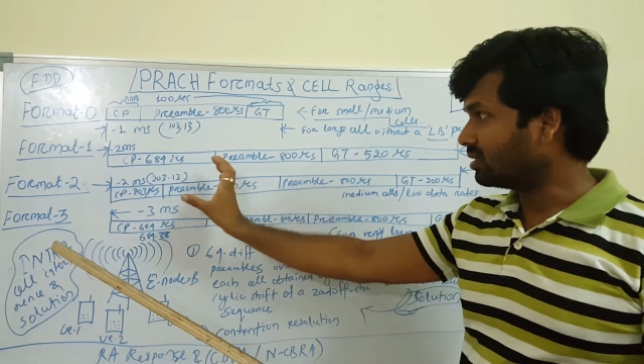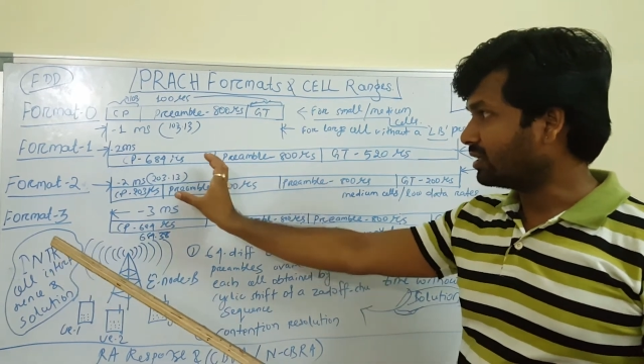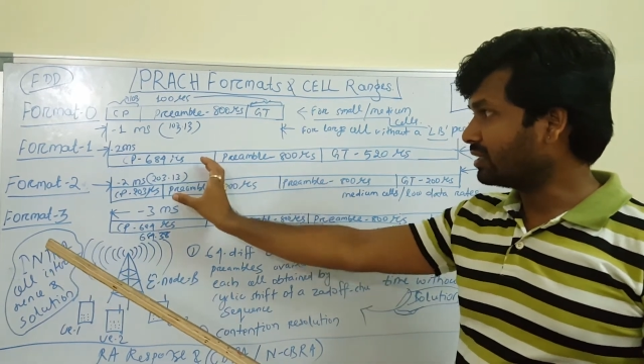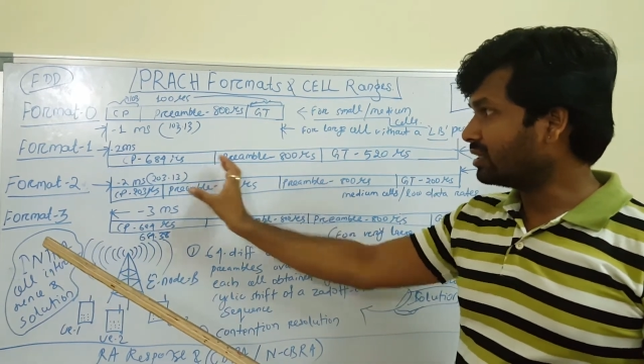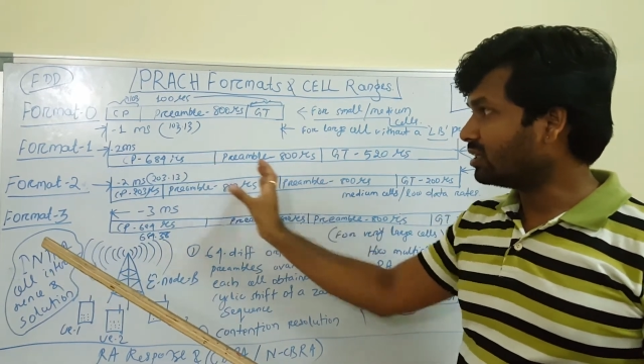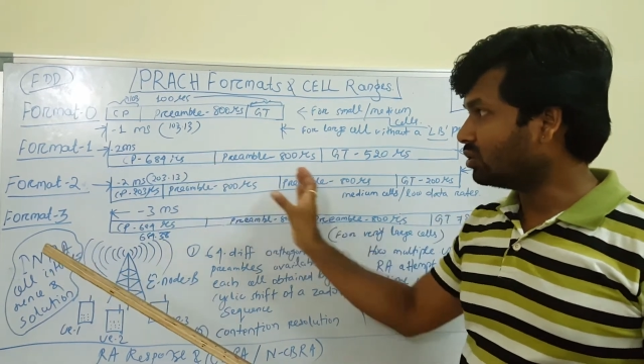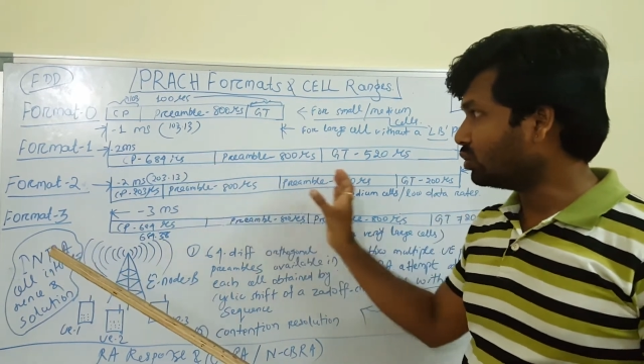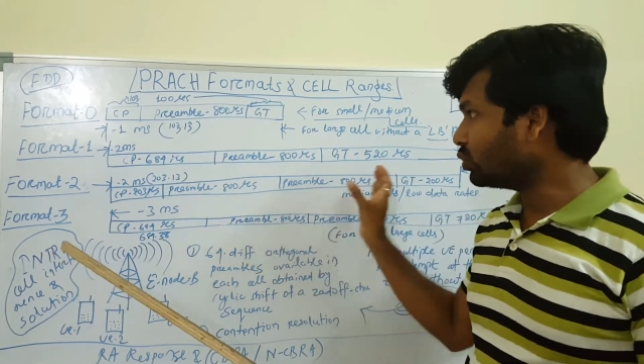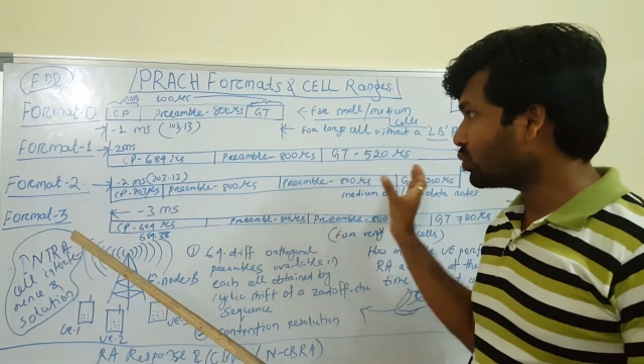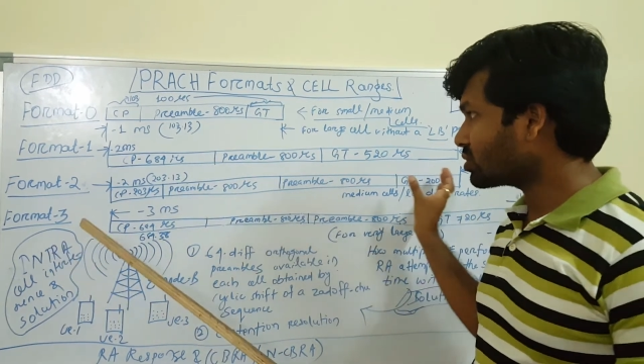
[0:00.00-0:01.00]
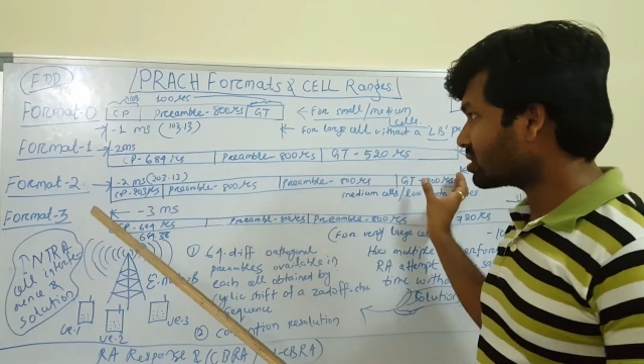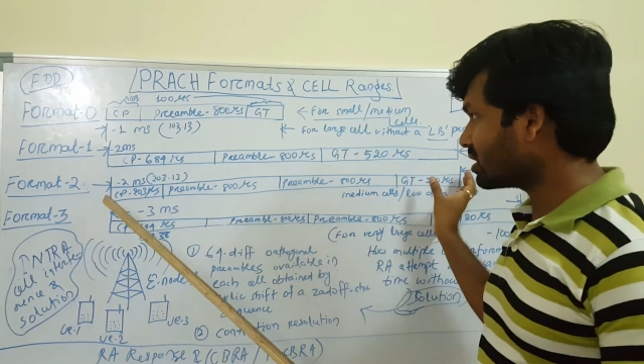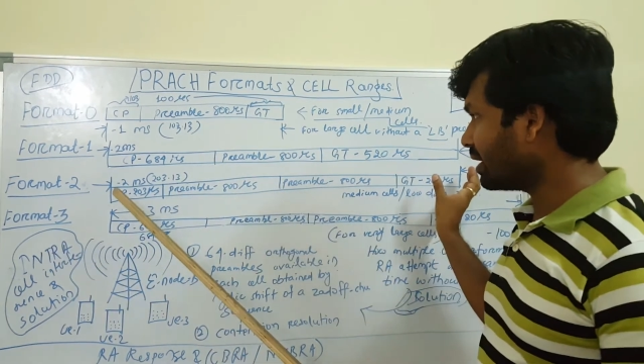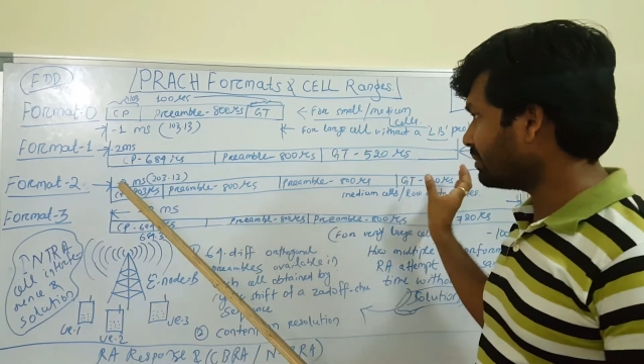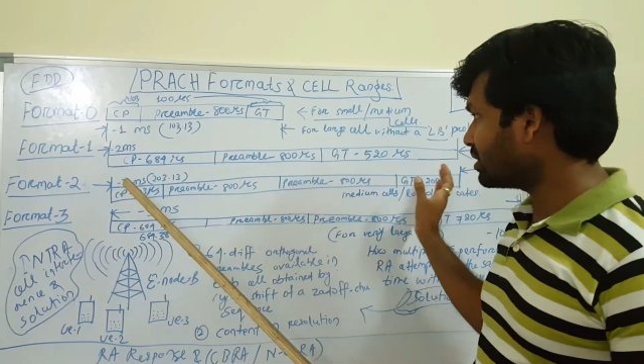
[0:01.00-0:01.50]
in
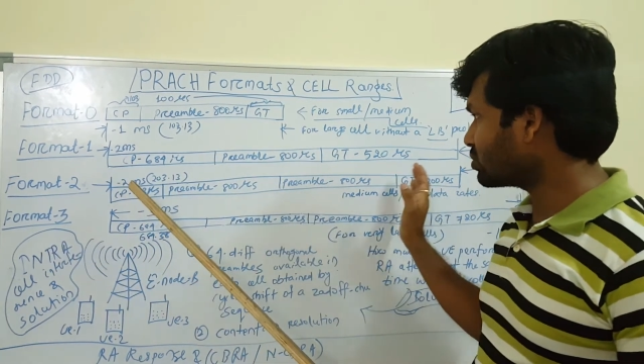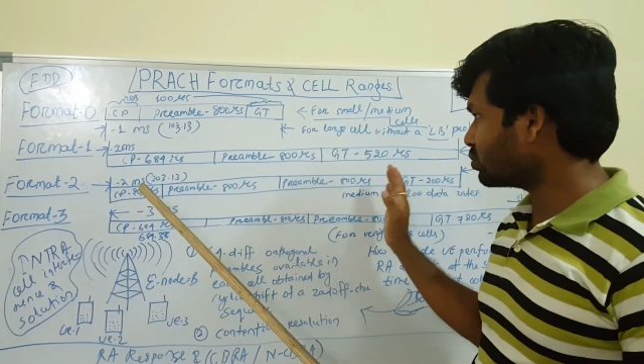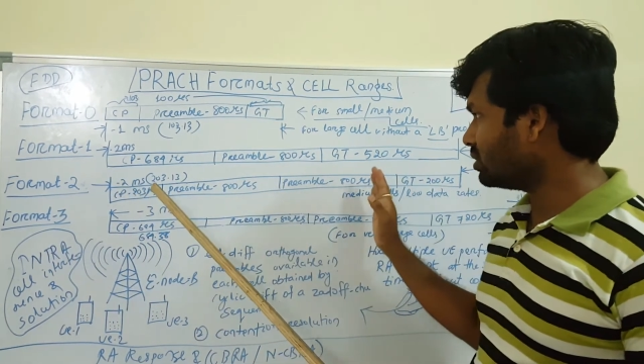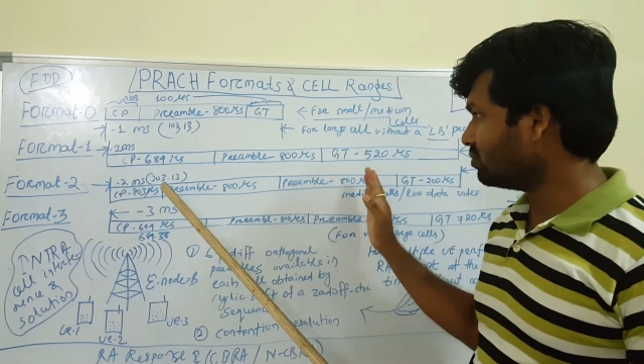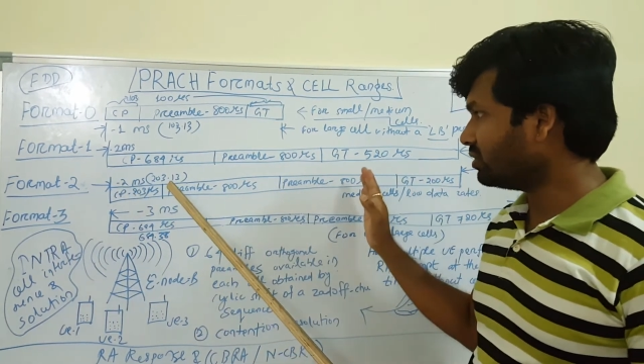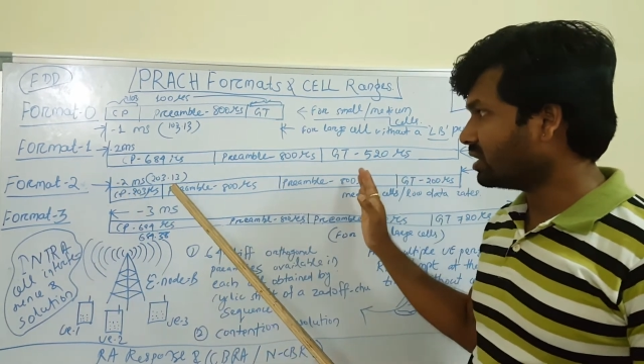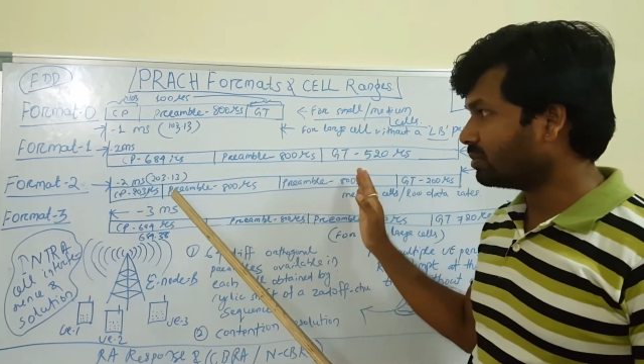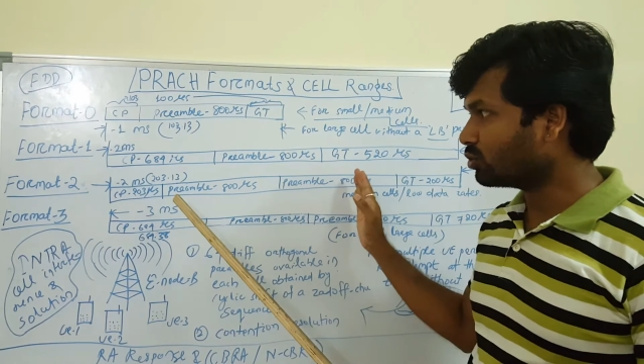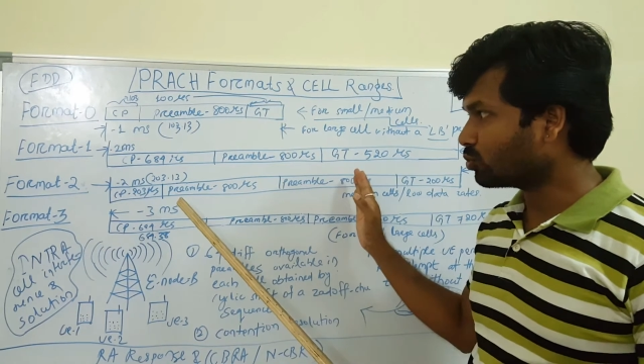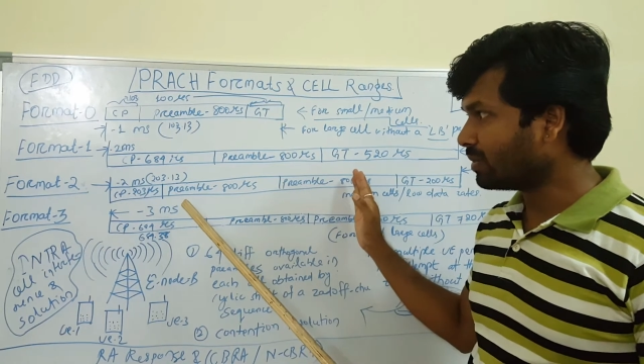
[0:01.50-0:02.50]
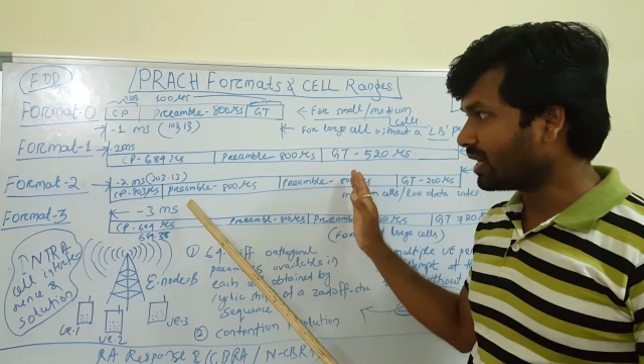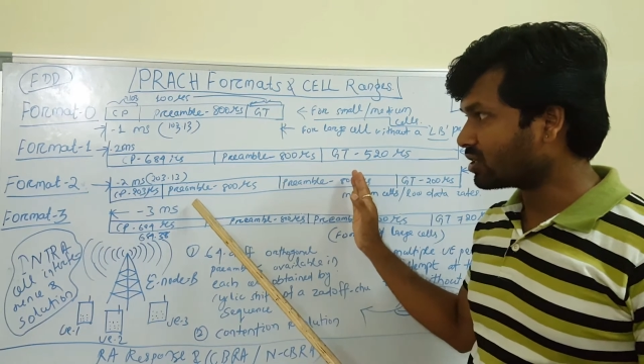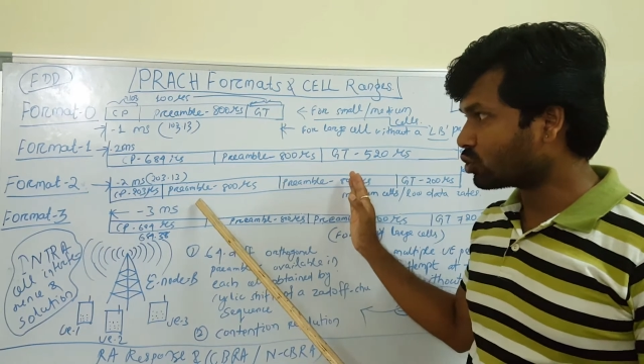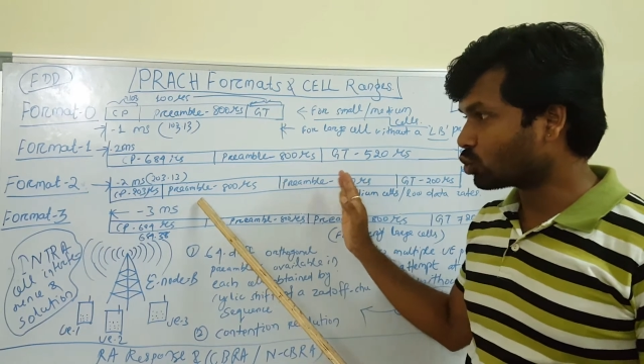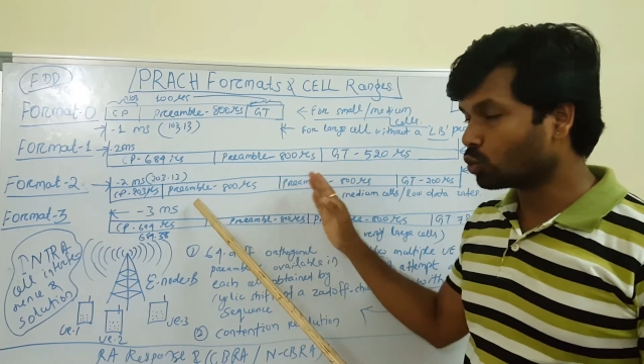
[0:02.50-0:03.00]
those timings we able to
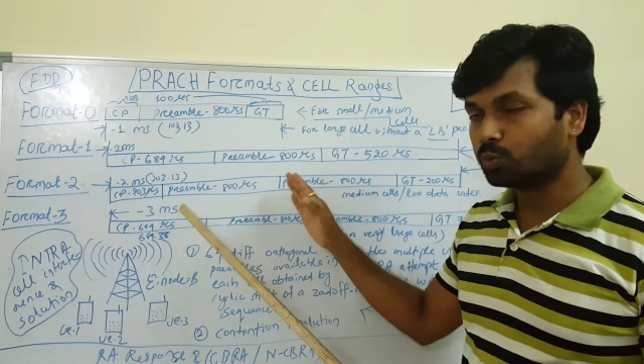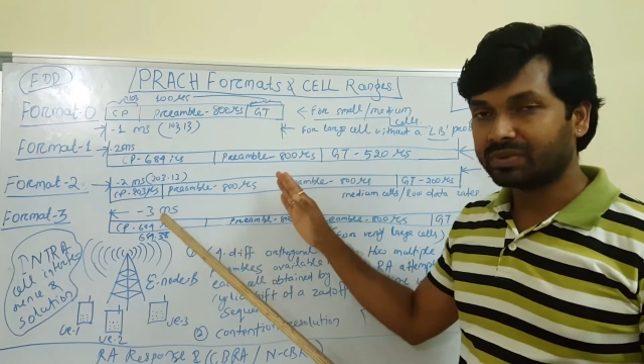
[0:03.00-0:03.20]
manage two